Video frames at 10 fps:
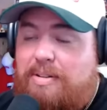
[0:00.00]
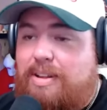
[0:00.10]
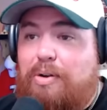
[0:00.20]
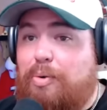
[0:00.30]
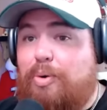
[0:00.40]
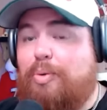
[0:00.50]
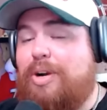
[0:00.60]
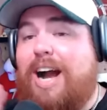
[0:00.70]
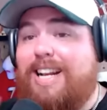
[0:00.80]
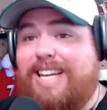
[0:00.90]
We're
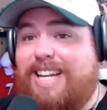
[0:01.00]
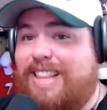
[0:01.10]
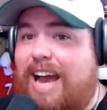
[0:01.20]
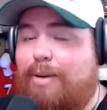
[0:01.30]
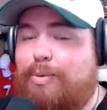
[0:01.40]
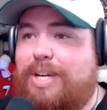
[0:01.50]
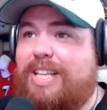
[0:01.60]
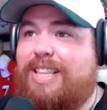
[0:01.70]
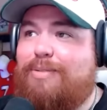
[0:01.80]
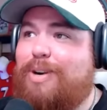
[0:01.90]
not getting that with
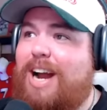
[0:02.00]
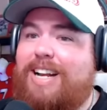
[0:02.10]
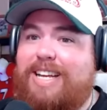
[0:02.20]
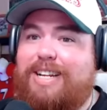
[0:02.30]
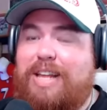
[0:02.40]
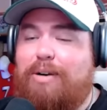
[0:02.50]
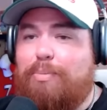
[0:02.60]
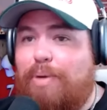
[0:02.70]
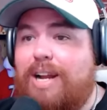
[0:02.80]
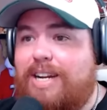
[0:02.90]
Brandon
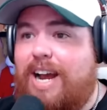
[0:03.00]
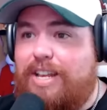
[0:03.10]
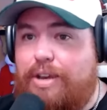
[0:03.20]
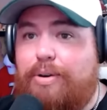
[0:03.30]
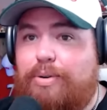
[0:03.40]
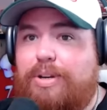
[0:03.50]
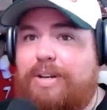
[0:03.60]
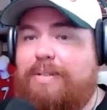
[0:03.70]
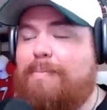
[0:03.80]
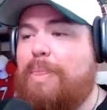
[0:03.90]
Ayuk,
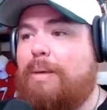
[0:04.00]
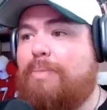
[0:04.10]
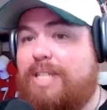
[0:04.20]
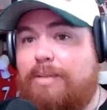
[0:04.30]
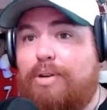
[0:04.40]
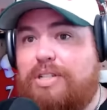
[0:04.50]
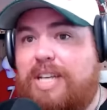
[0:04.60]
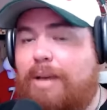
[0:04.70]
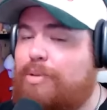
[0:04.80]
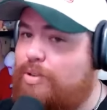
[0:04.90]
but Deebo
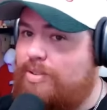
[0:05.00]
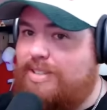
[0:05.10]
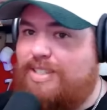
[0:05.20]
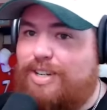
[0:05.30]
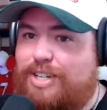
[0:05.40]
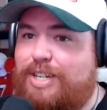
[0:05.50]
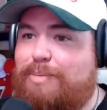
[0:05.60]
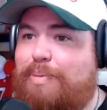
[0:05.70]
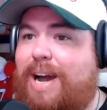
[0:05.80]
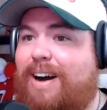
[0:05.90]
Samuel, you're good,
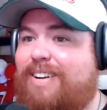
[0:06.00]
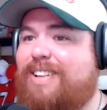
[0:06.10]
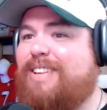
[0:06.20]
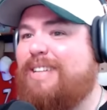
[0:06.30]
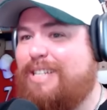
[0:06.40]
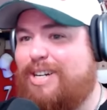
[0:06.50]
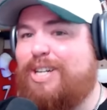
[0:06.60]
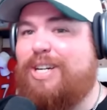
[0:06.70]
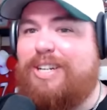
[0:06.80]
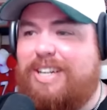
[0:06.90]
pal. You're
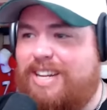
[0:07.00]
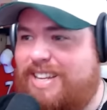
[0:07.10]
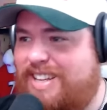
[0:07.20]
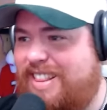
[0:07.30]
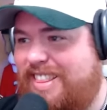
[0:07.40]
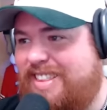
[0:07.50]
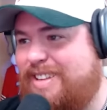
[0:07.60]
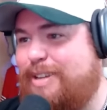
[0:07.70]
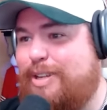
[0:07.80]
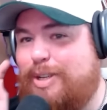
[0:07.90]
good.
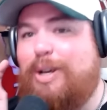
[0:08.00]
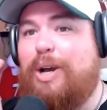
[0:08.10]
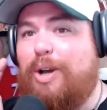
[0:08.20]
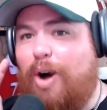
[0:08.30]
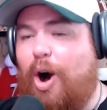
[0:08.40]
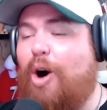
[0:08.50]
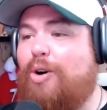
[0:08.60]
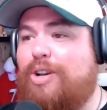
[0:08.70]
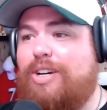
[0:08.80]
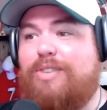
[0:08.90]
All
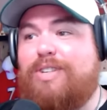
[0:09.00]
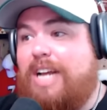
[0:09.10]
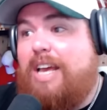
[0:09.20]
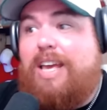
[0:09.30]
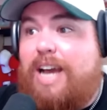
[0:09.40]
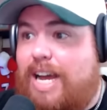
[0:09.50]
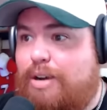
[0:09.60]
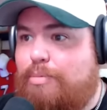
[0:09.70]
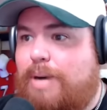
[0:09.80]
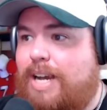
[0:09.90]
good, which, hey, I
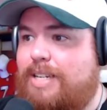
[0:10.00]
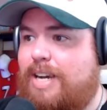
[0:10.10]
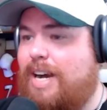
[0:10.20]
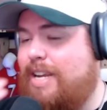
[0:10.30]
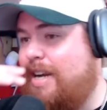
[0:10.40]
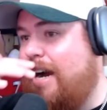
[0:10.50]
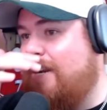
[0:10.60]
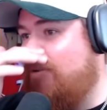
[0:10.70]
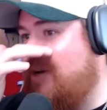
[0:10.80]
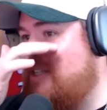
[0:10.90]
don't mind. I
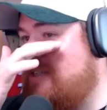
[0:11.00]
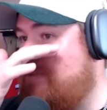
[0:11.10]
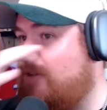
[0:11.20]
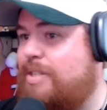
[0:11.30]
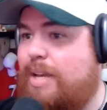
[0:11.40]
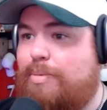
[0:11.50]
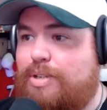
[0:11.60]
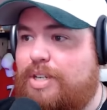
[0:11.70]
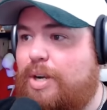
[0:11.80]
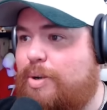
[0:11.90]
don't want Deebo Samuel to
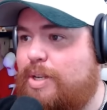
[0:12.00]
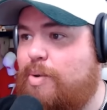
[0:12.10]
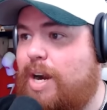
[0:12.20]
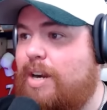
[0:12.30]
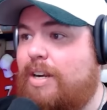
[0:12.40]
go anywhere.